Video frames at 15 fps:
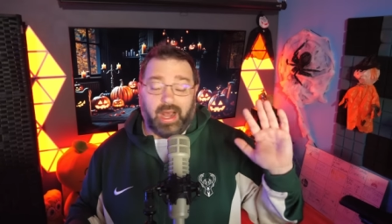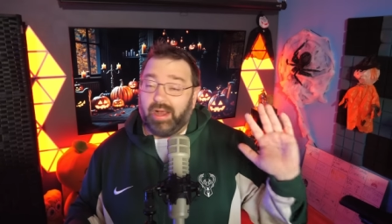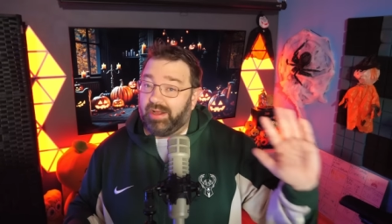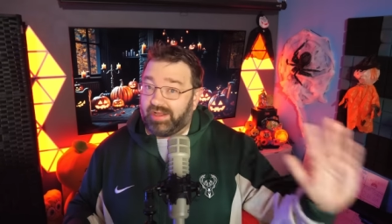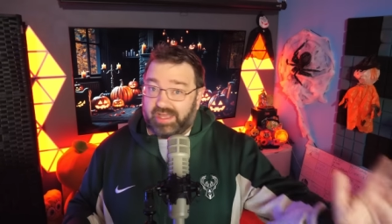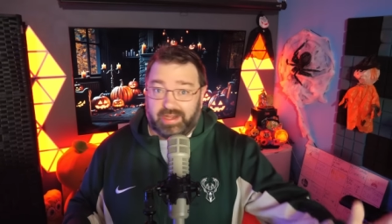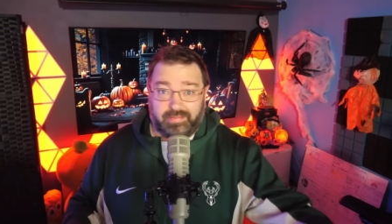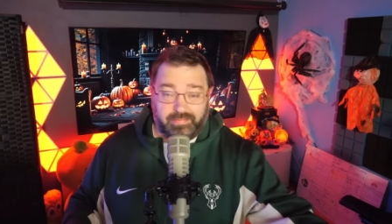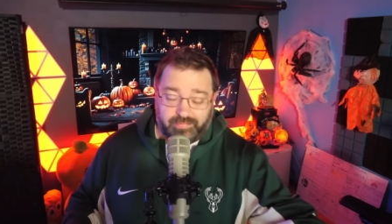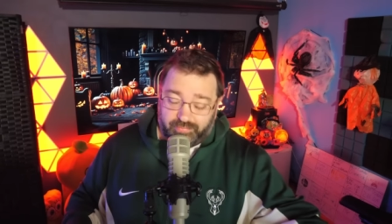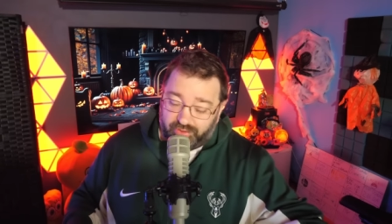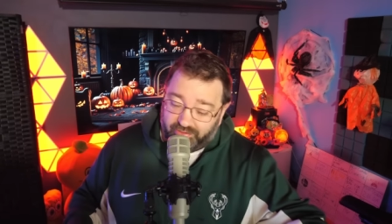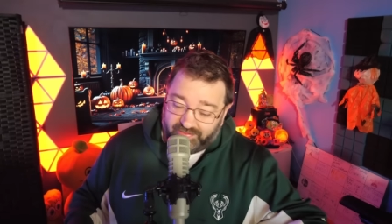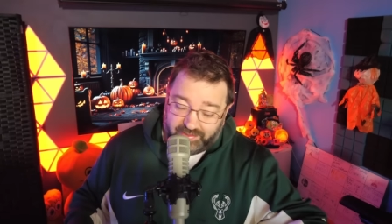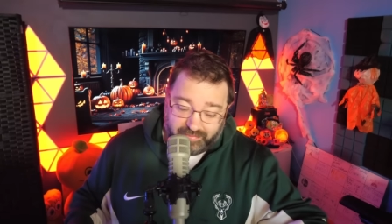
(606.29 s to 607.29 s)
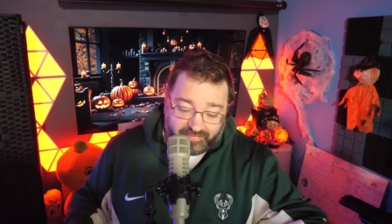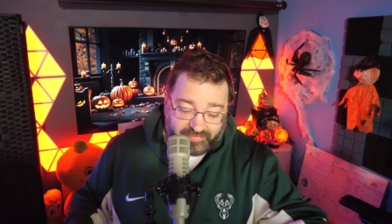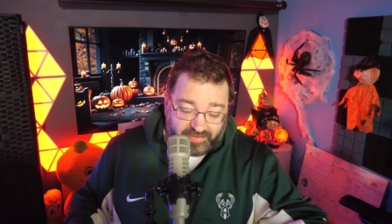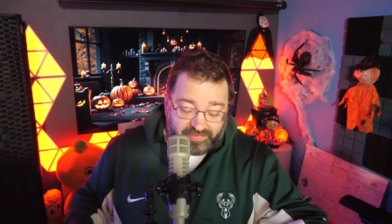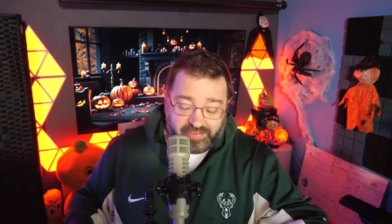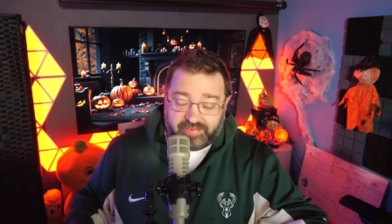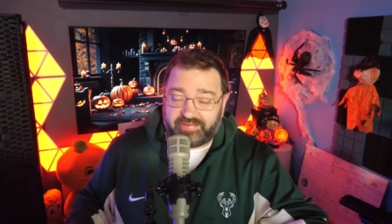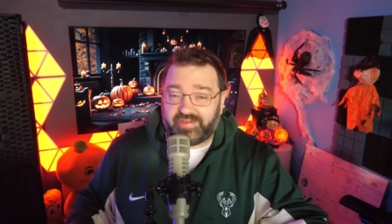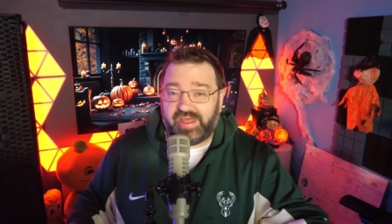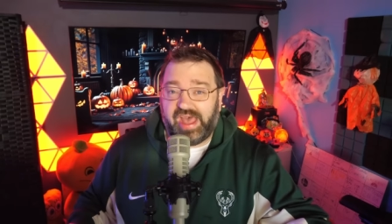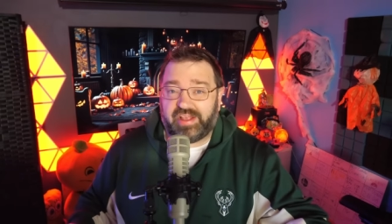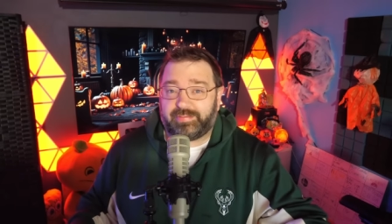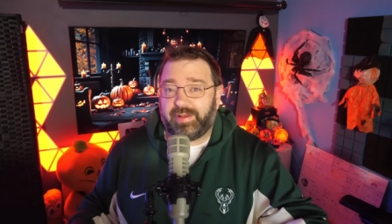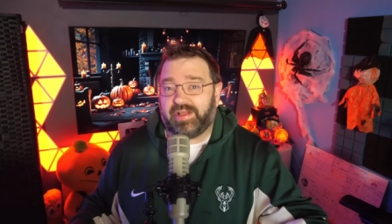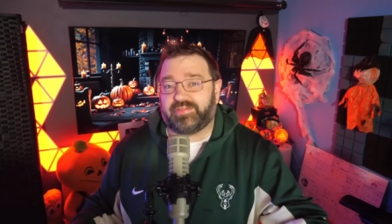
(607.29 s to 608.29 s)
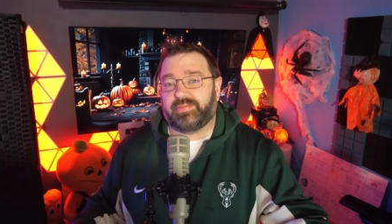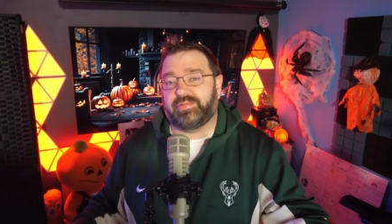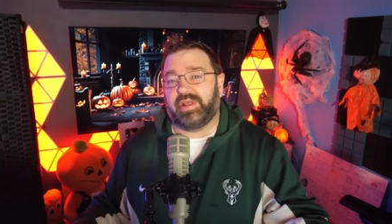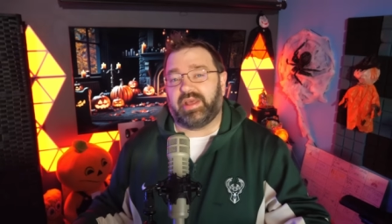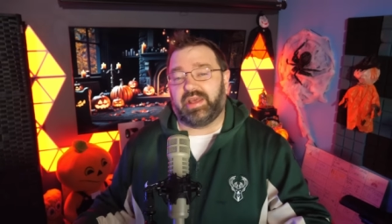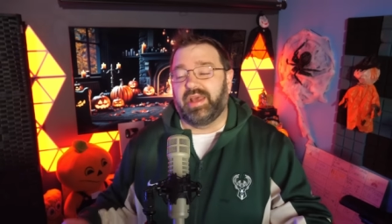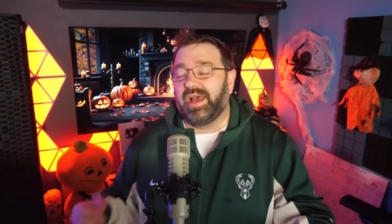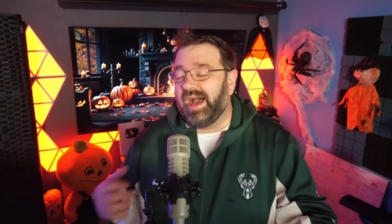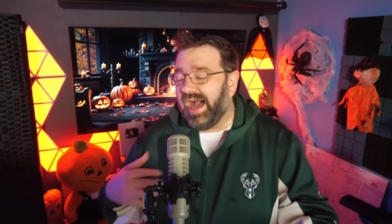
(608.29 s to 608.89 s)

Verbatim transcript: Again, November 5th is the last possible day.